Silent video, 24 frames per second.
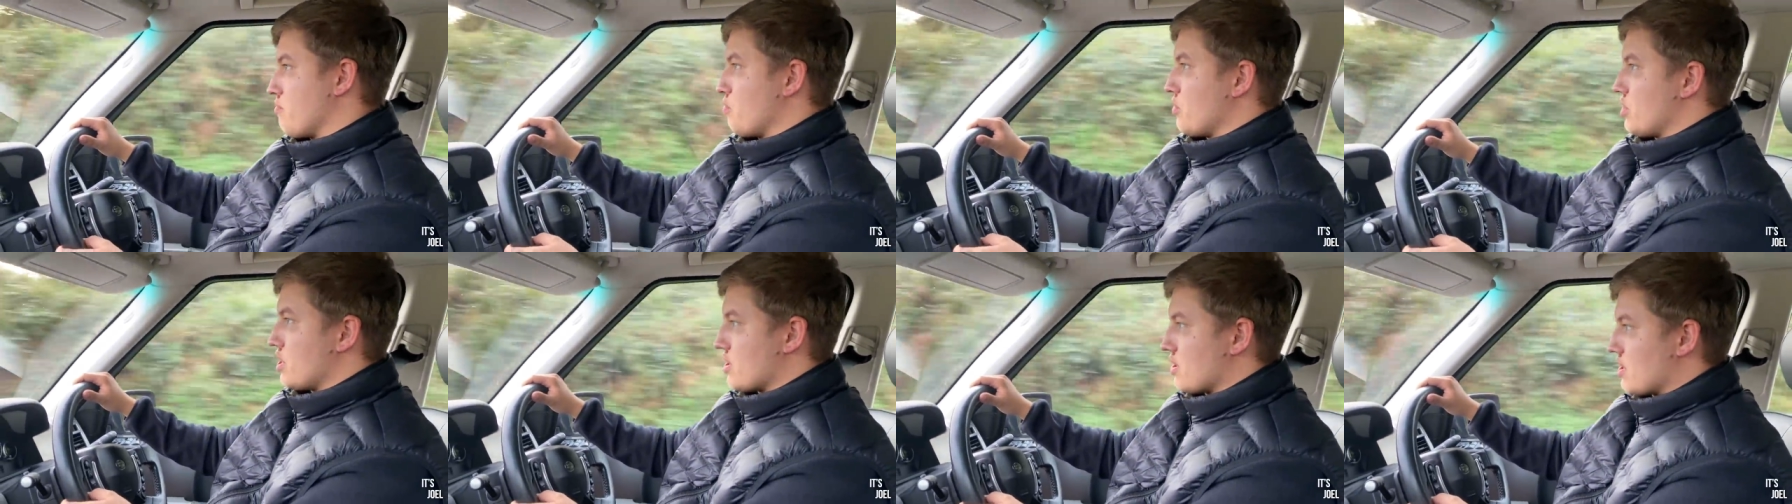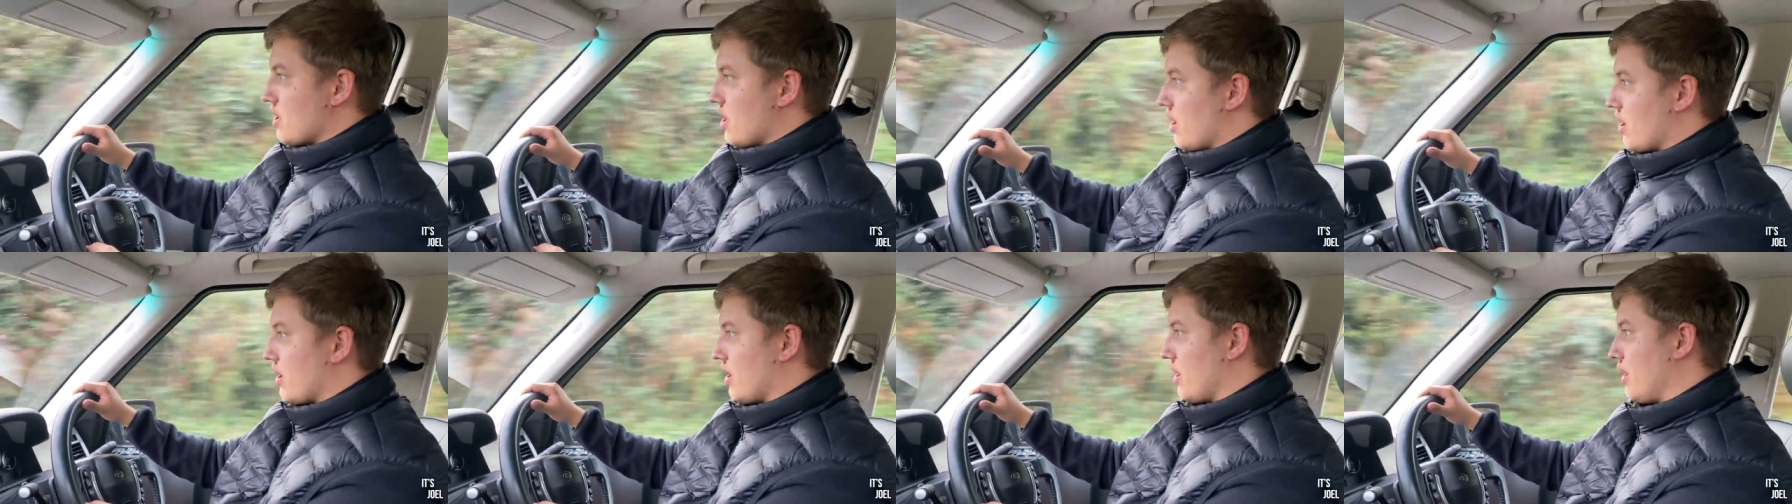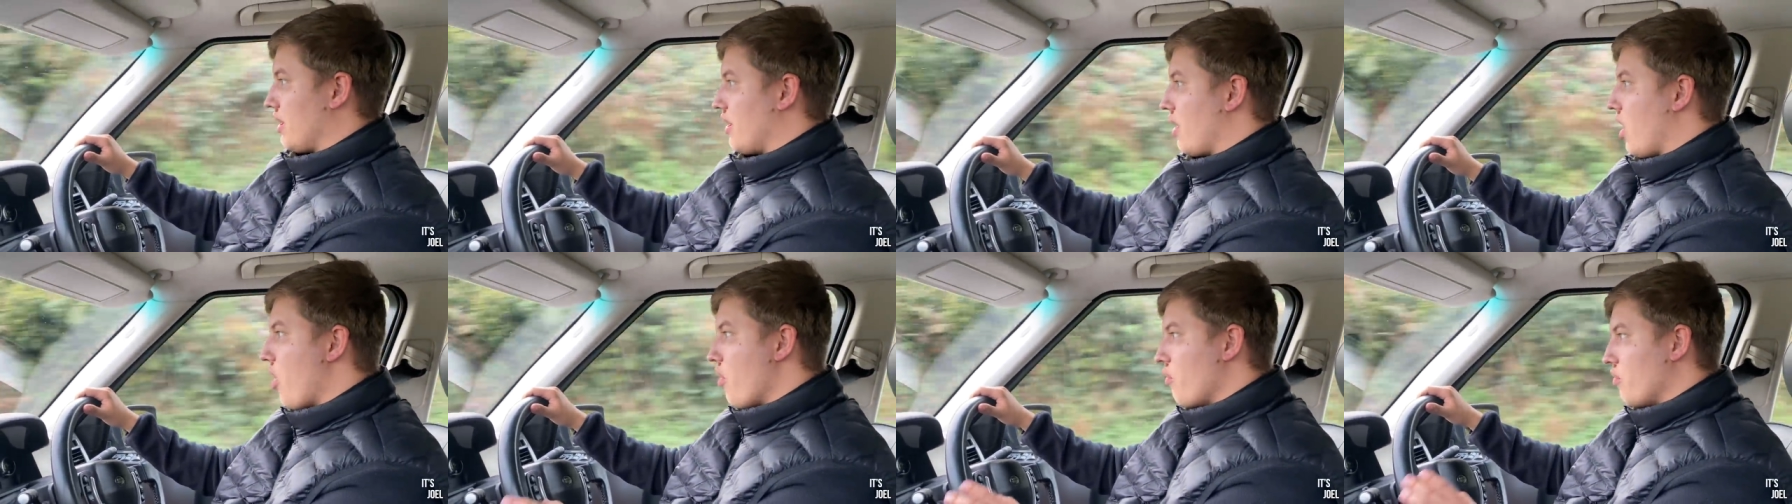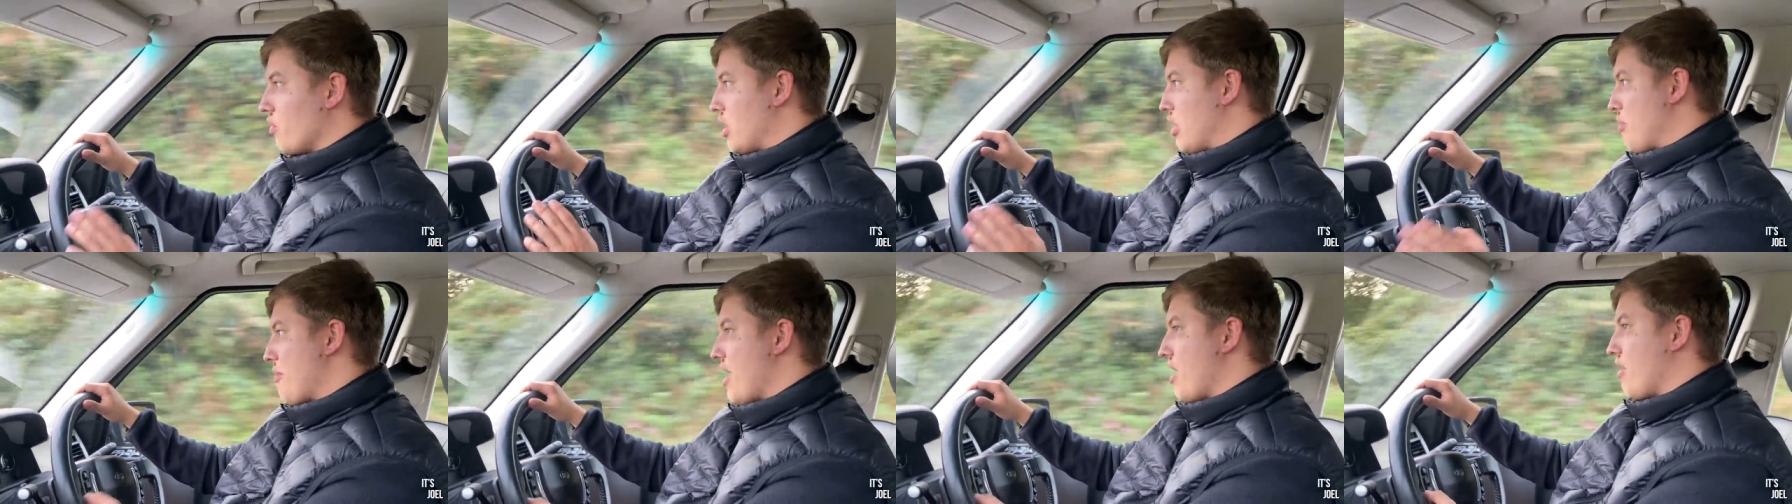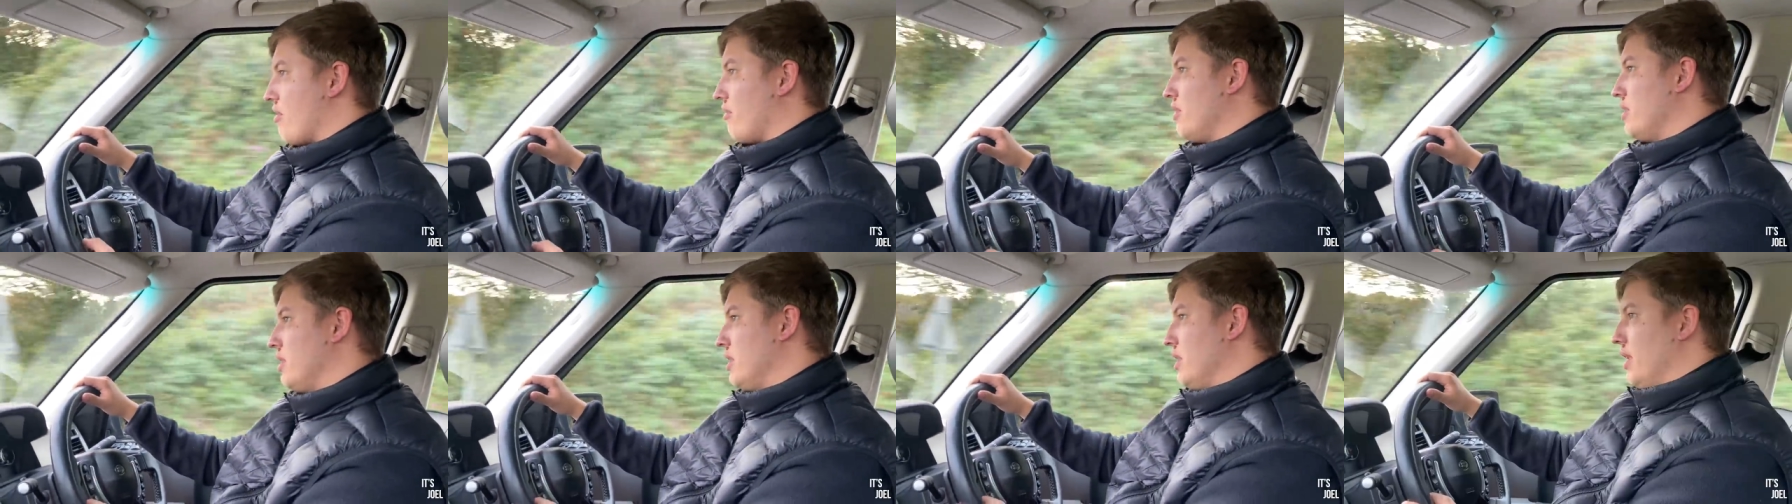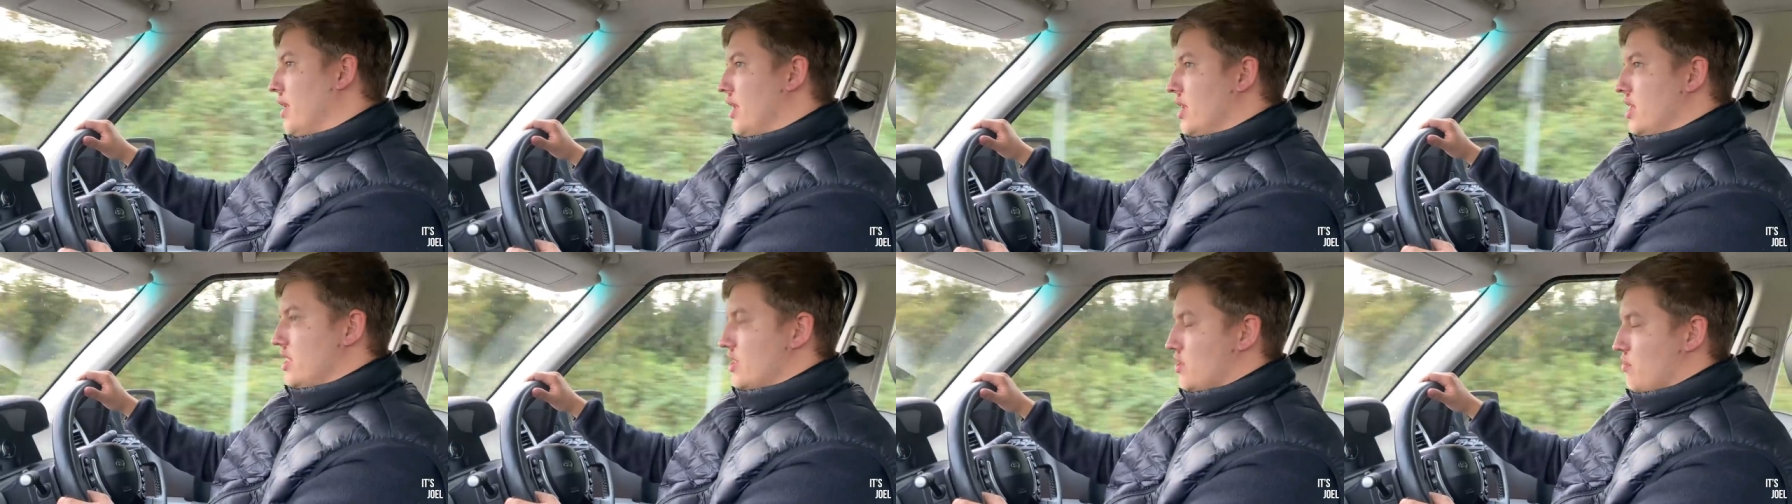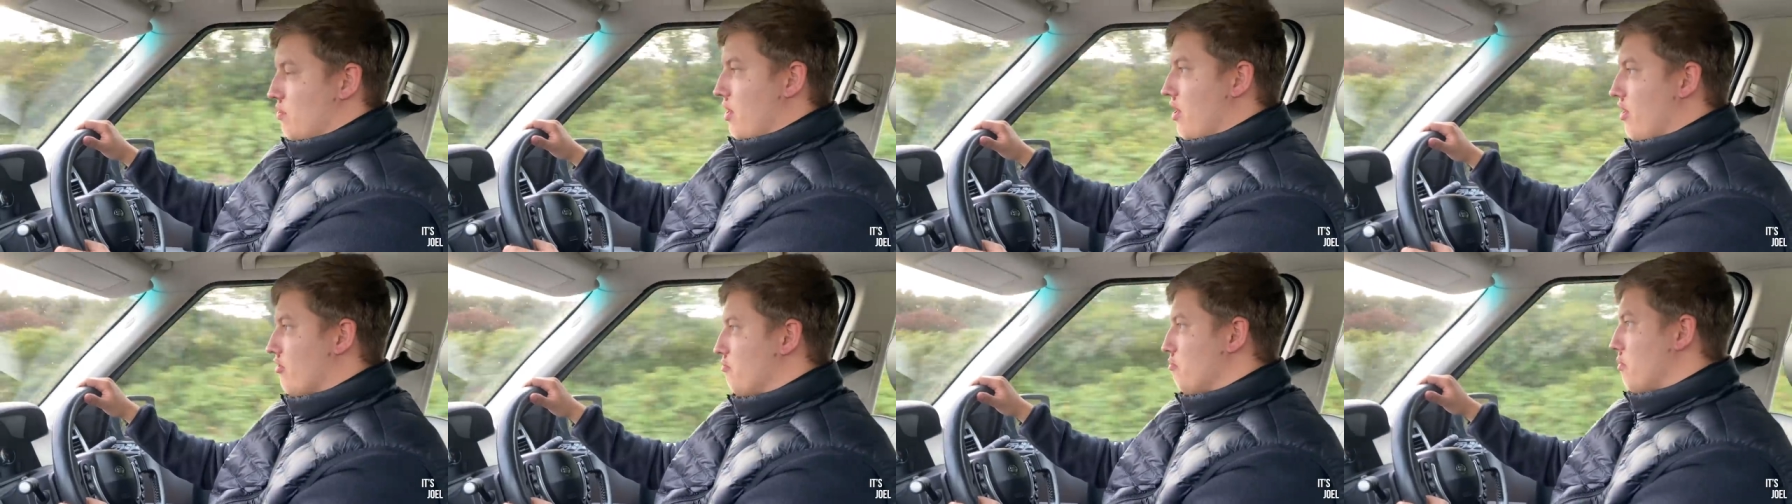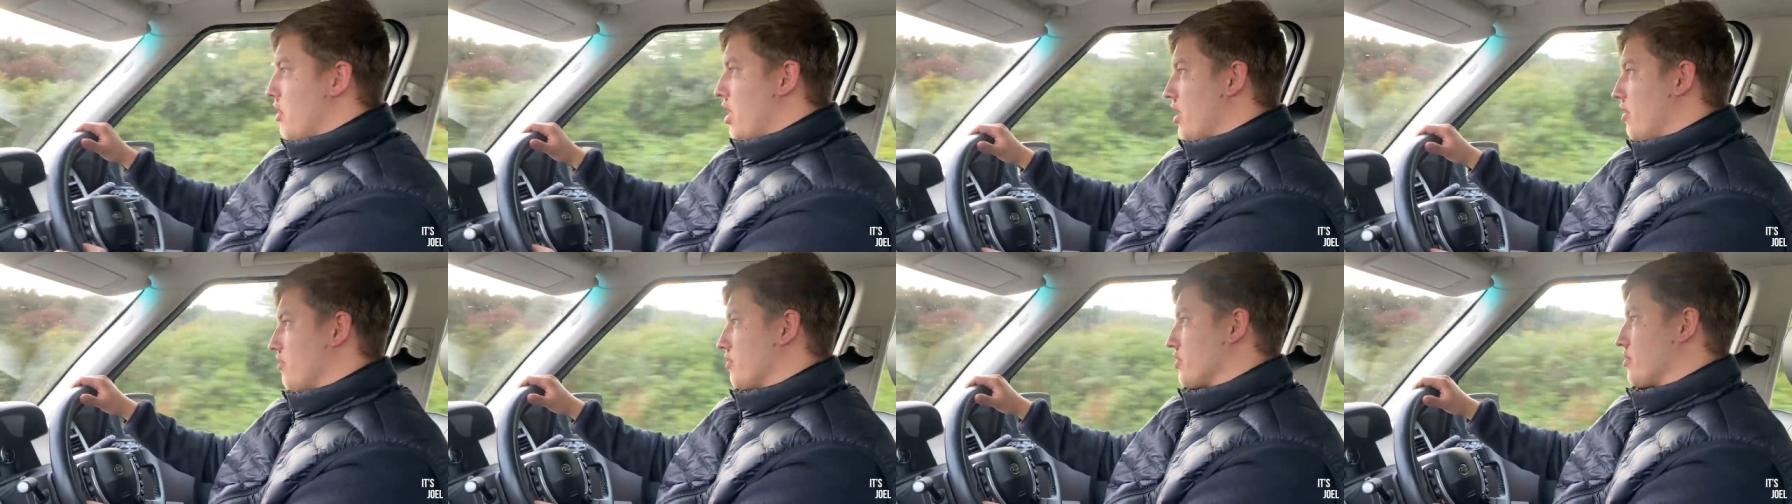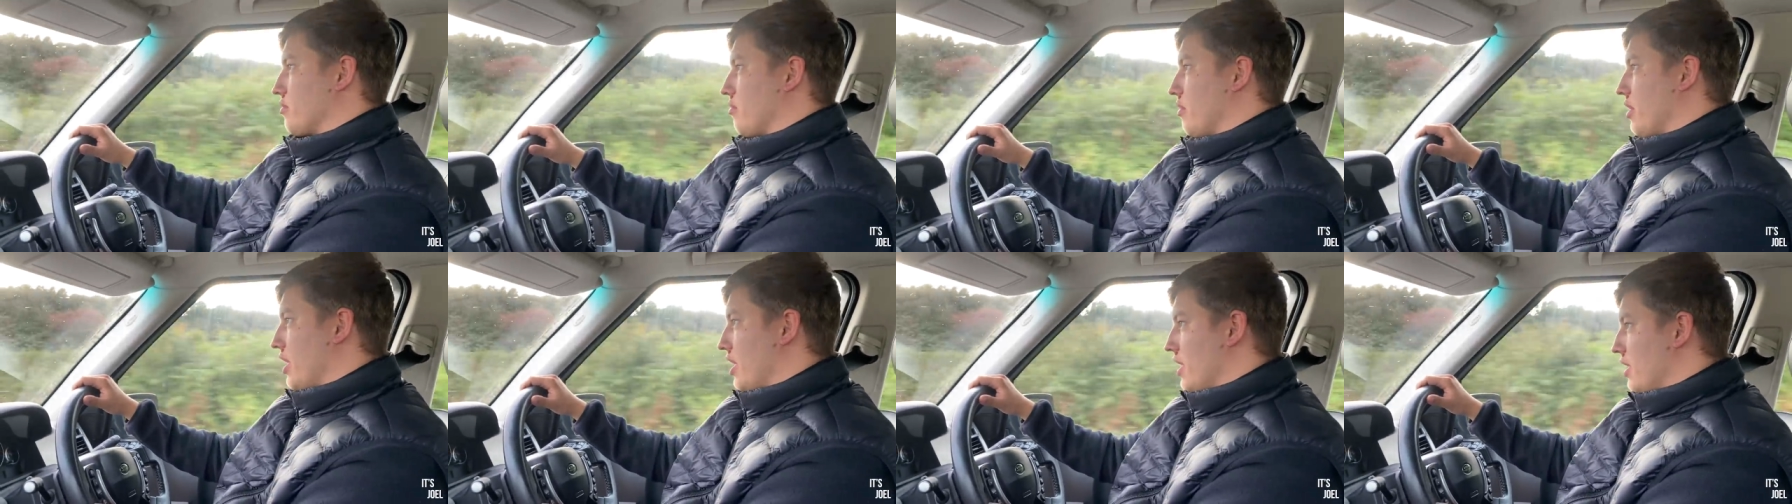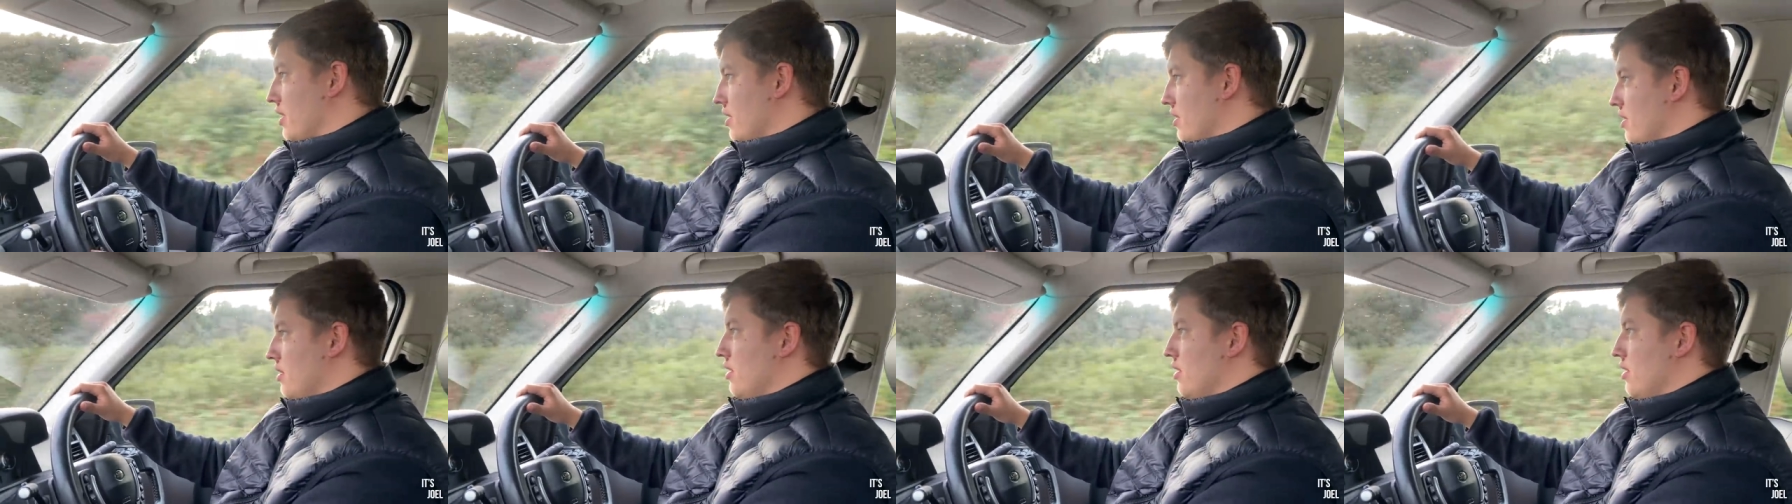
which is luckily only about 12 miles away.